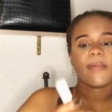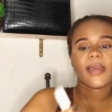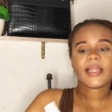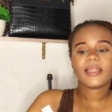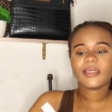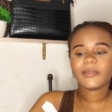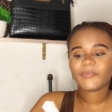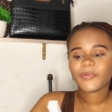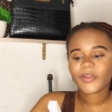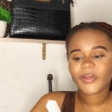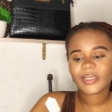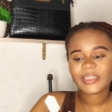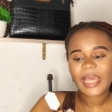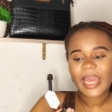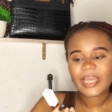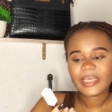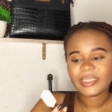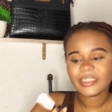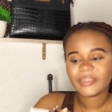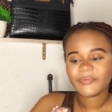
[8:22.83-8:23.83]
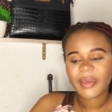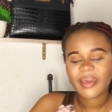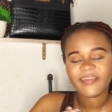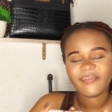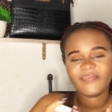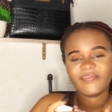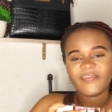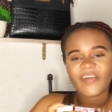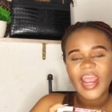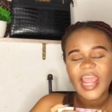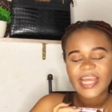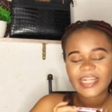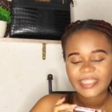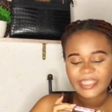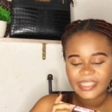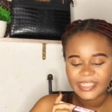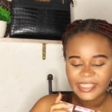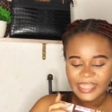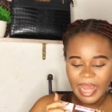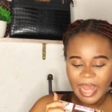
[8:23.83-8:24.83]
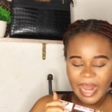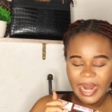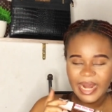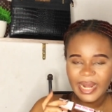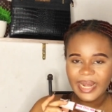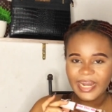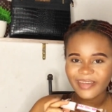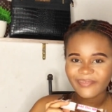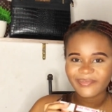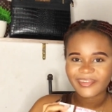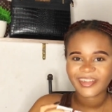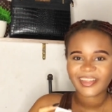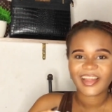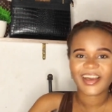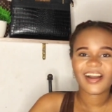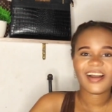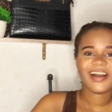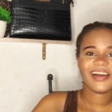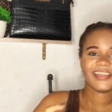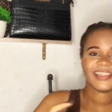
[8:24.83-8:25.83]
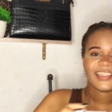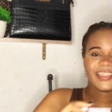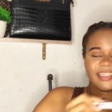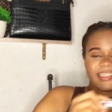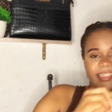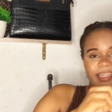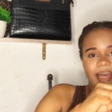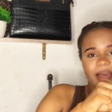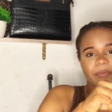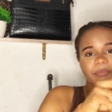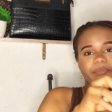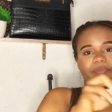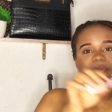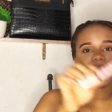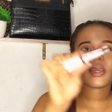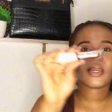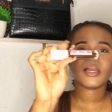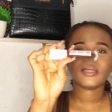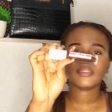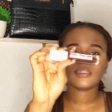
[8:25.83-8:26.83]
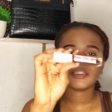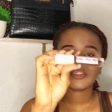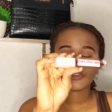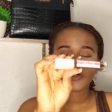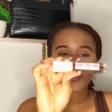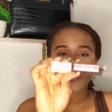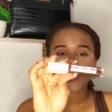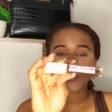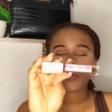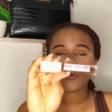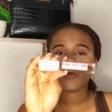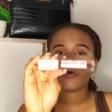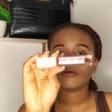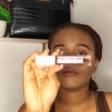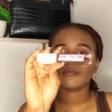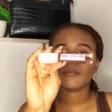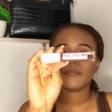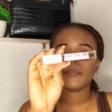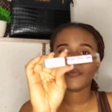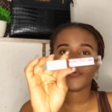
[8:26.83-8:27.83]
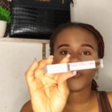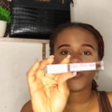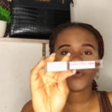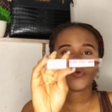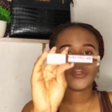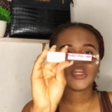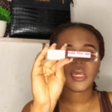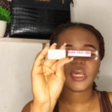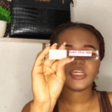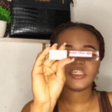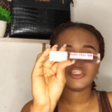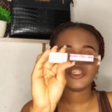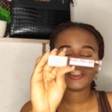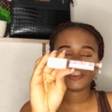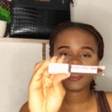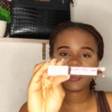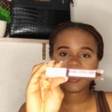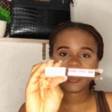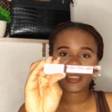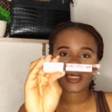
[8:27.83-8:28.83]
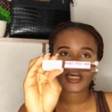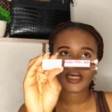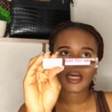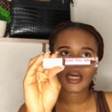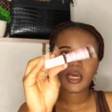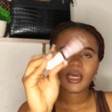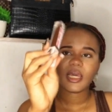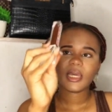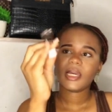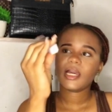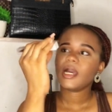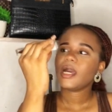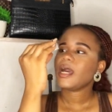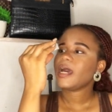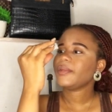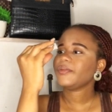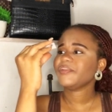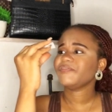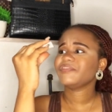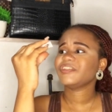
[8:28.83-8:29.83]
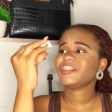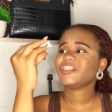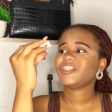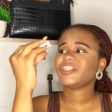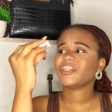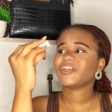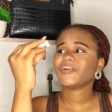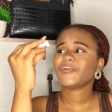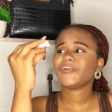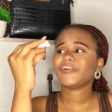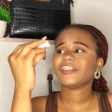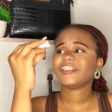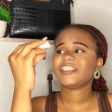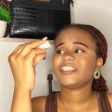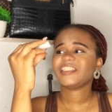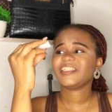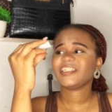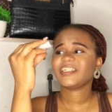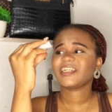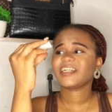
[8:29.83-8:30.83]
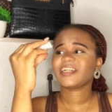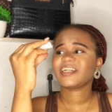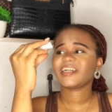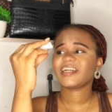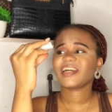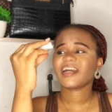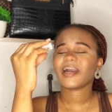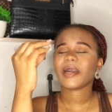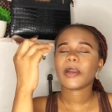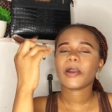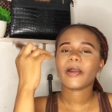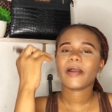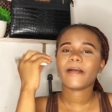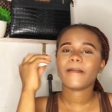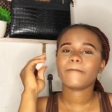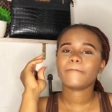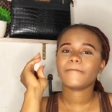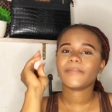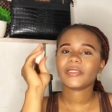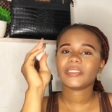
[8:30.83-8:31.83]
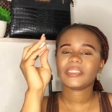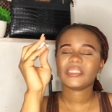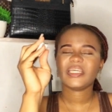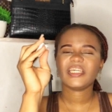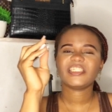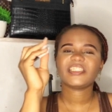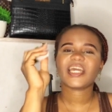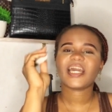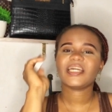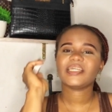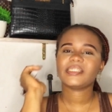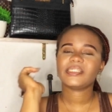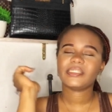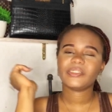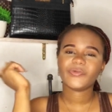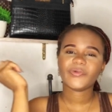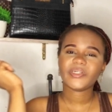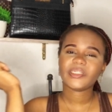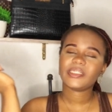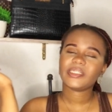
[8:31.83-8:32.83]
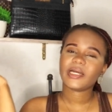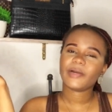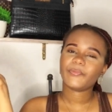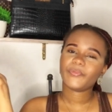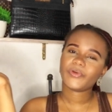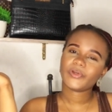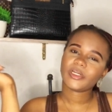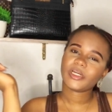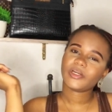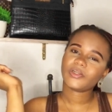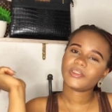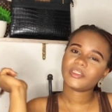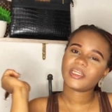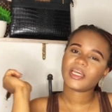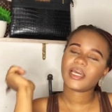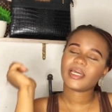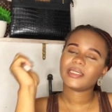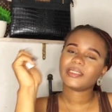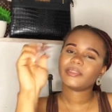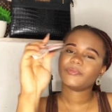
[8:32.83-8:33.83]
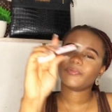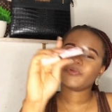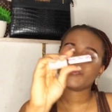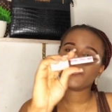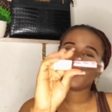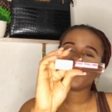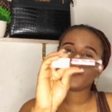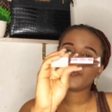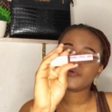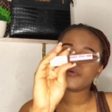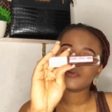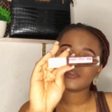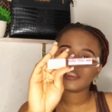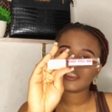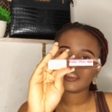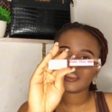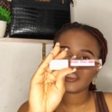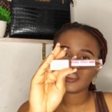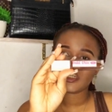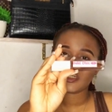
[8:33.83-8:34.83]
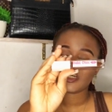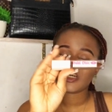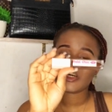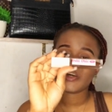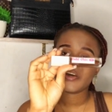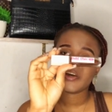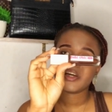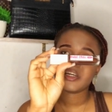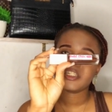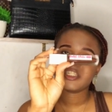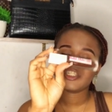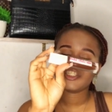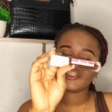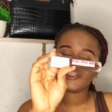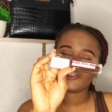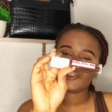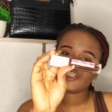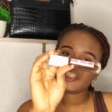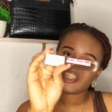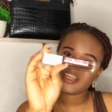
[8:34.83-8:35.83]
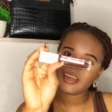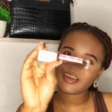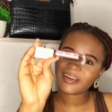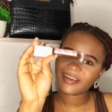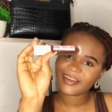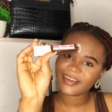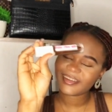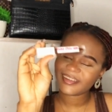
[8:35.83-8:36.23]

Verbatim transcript: my lip gloss I use my friend's lip gloss this is her brand it's called bold chic I don't know if it's chic or cheap but C-H-I-C, what's that pronounced guys? But Ochik Chick?